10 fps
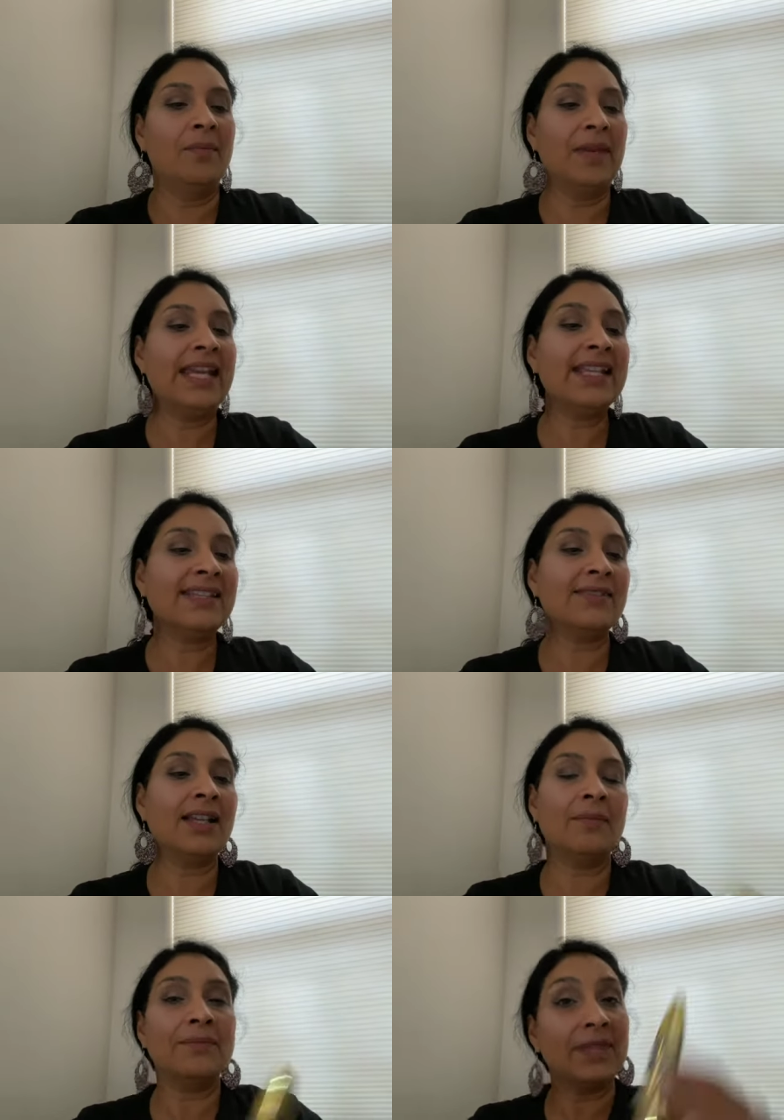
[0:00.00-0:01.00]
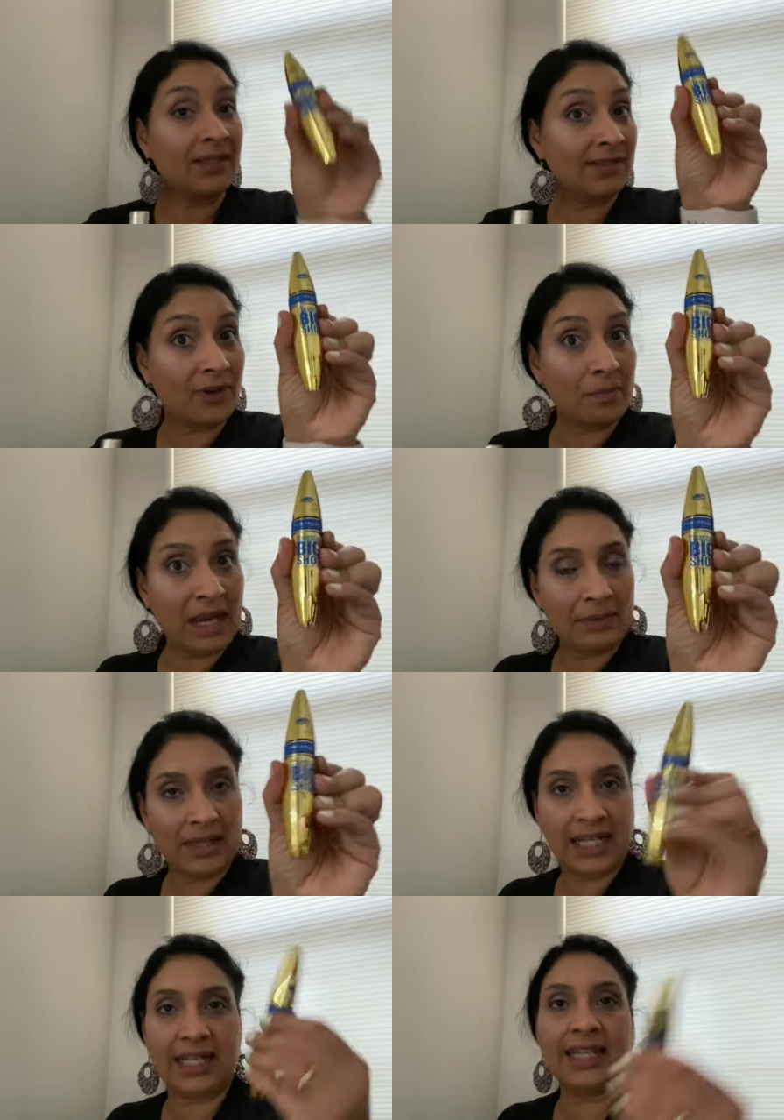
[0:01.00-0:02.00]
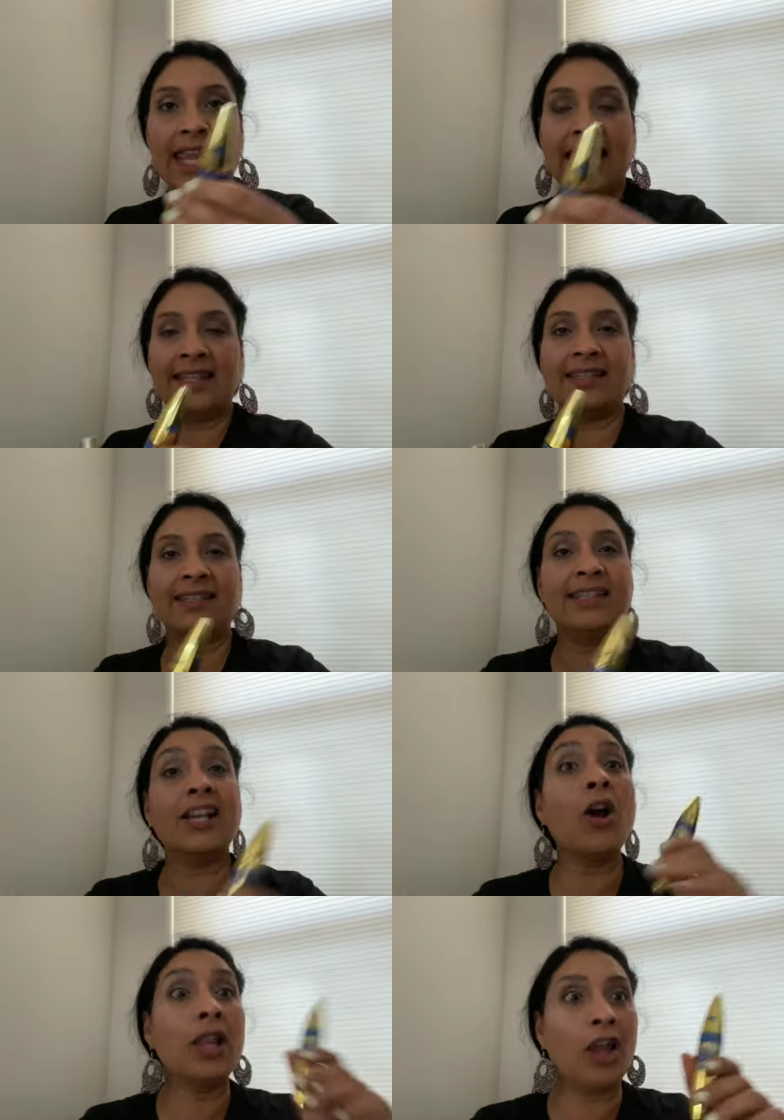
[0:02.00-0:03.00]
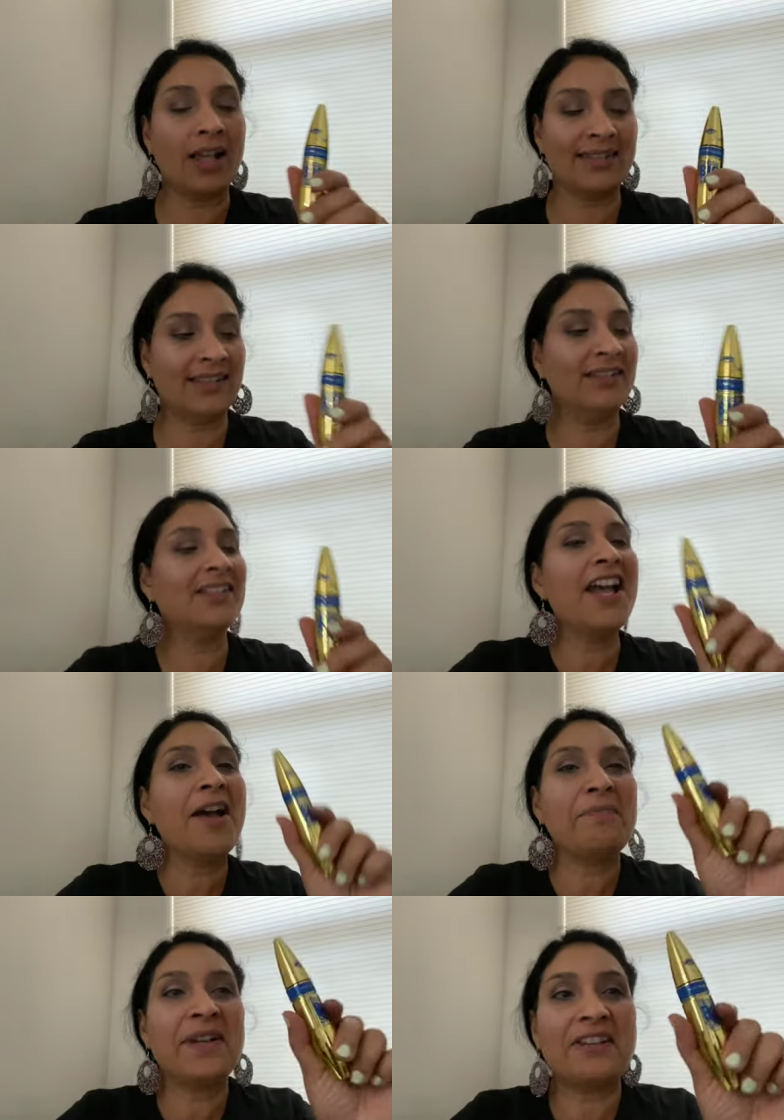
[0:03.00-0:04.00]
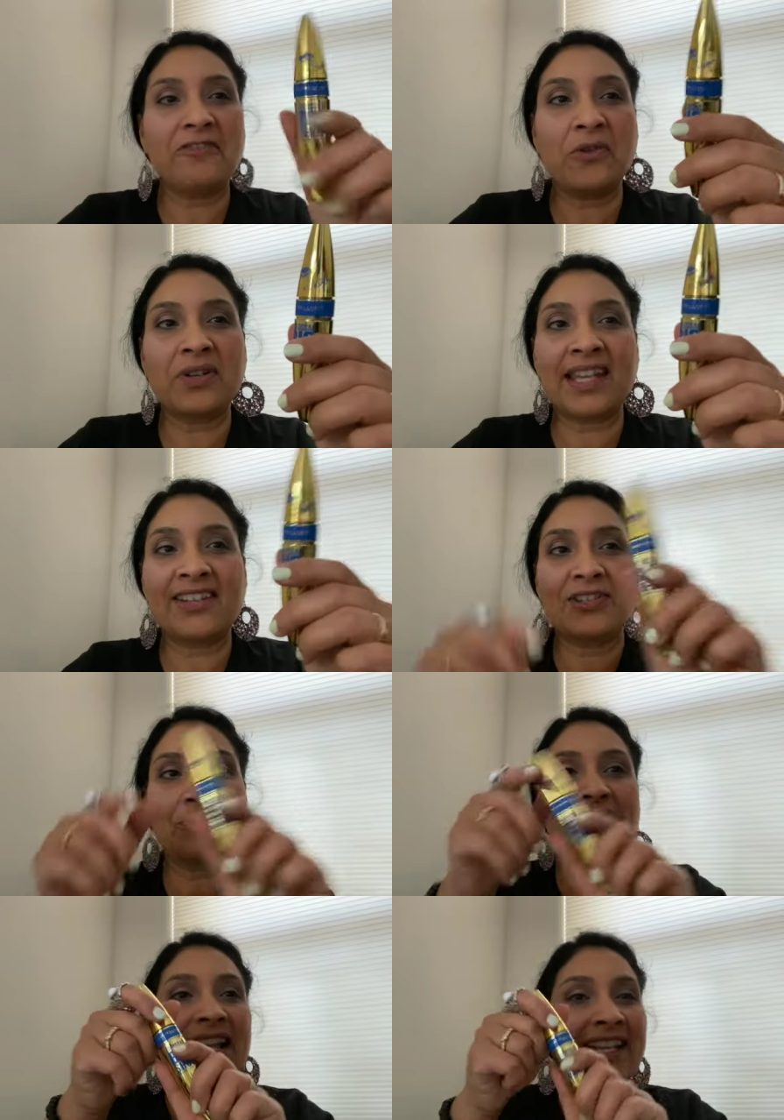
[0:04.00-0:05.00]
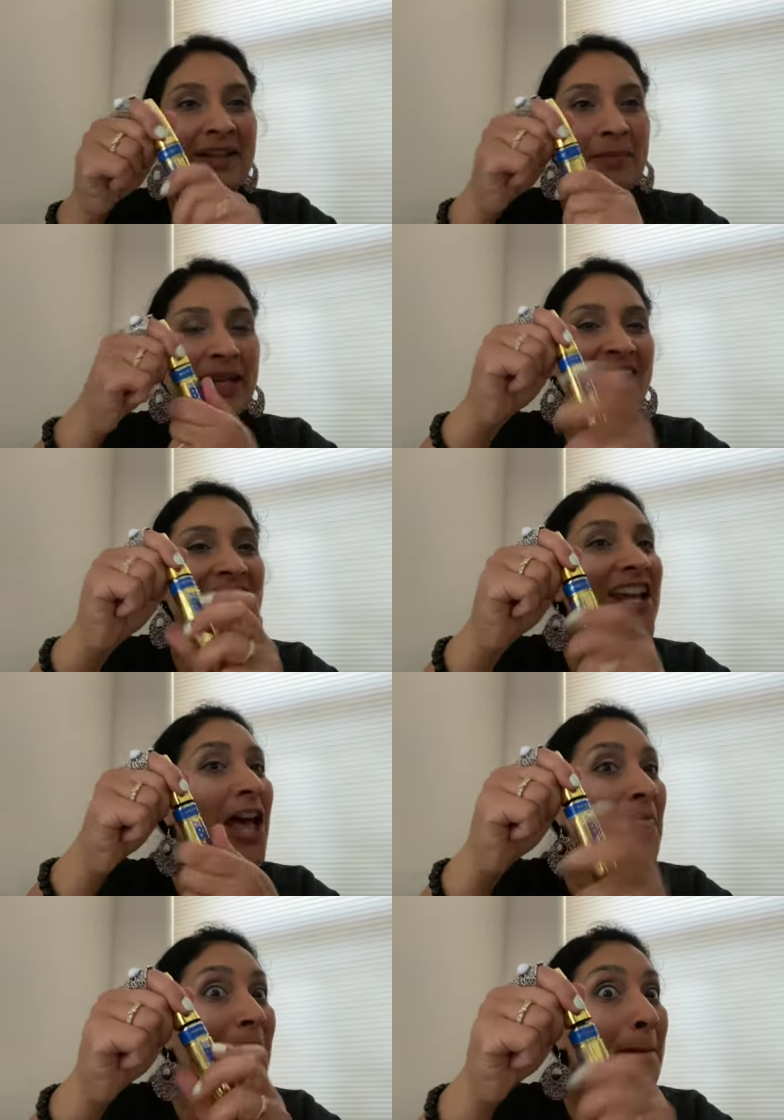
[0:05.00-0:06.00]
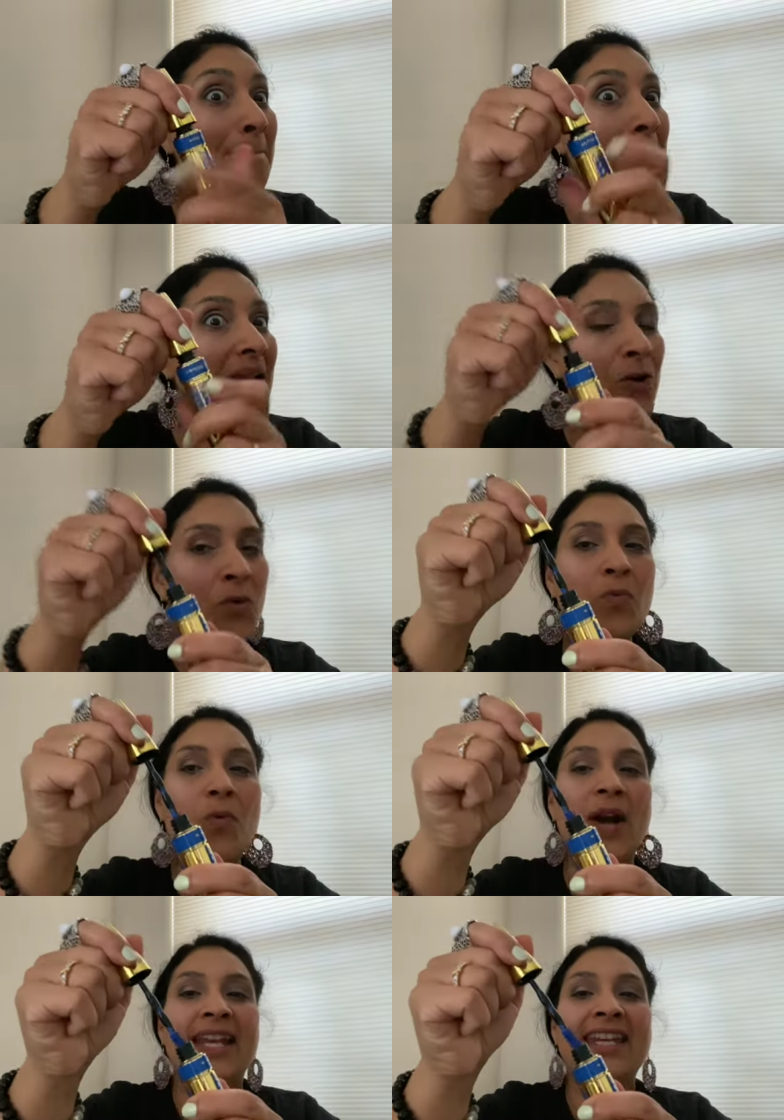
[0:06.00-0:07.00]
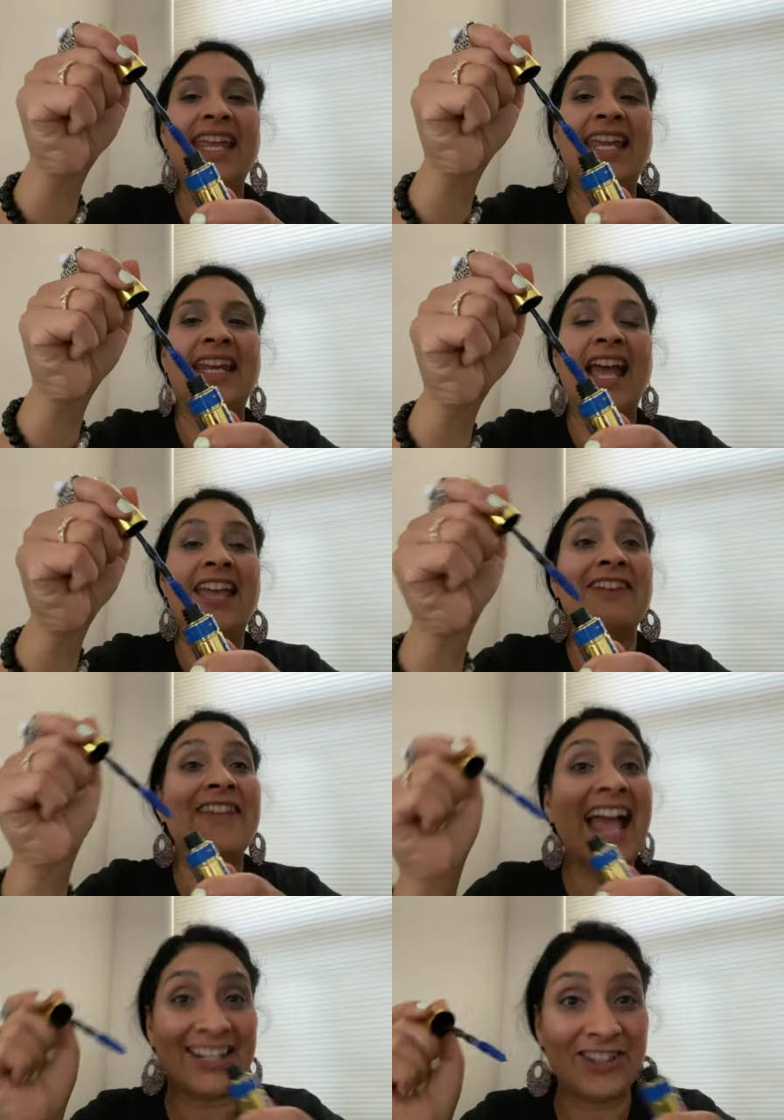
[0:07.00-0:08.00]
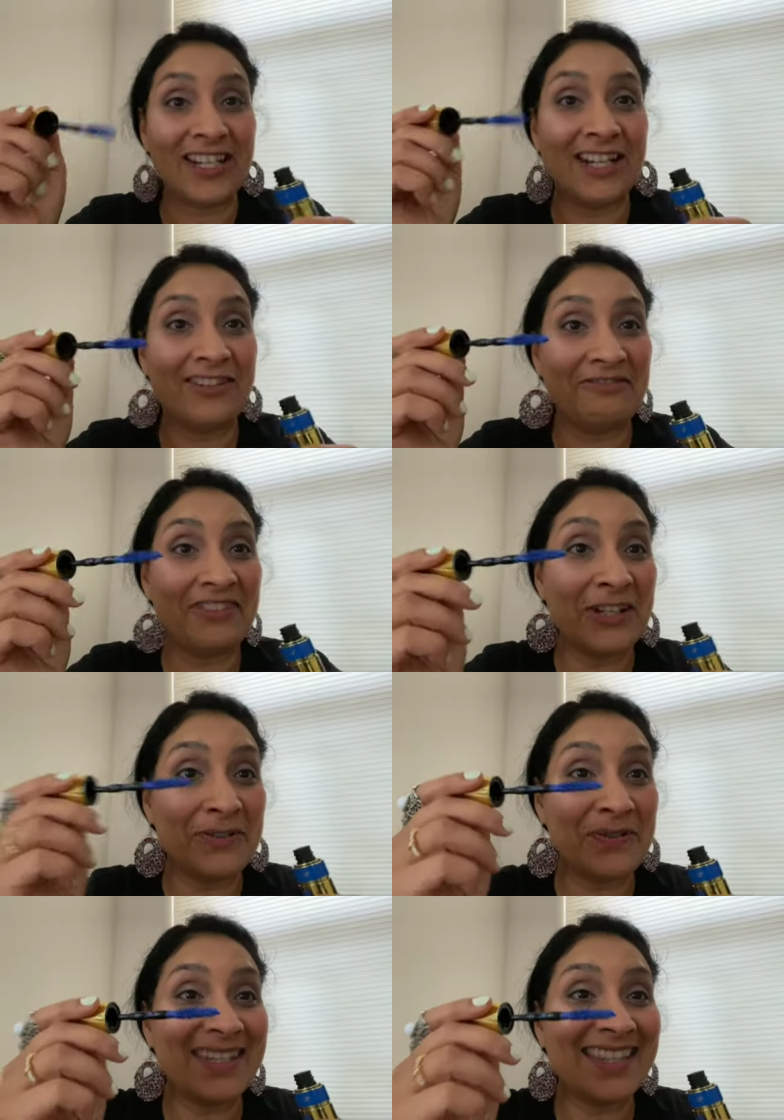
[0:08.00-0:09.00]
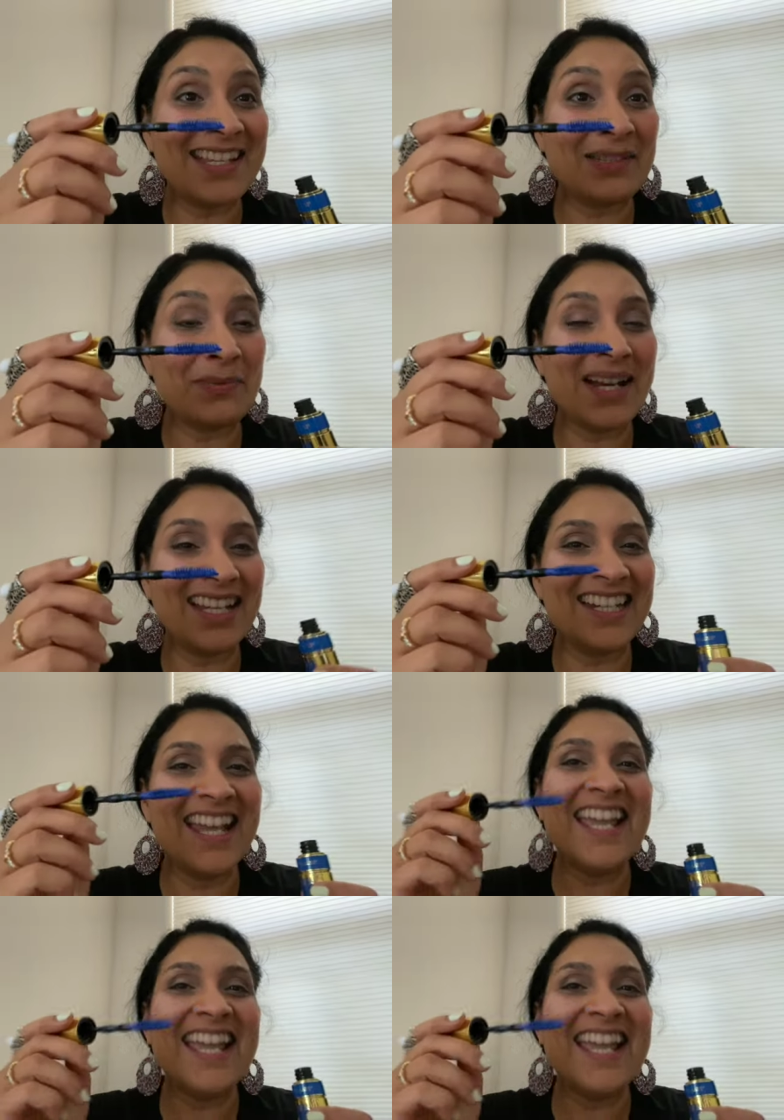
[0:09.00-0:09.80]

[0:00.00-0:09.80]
this is from Maybelline, and this is the Colossal. But of course, I just realized I picked the blue one, and I have actually reviewed this one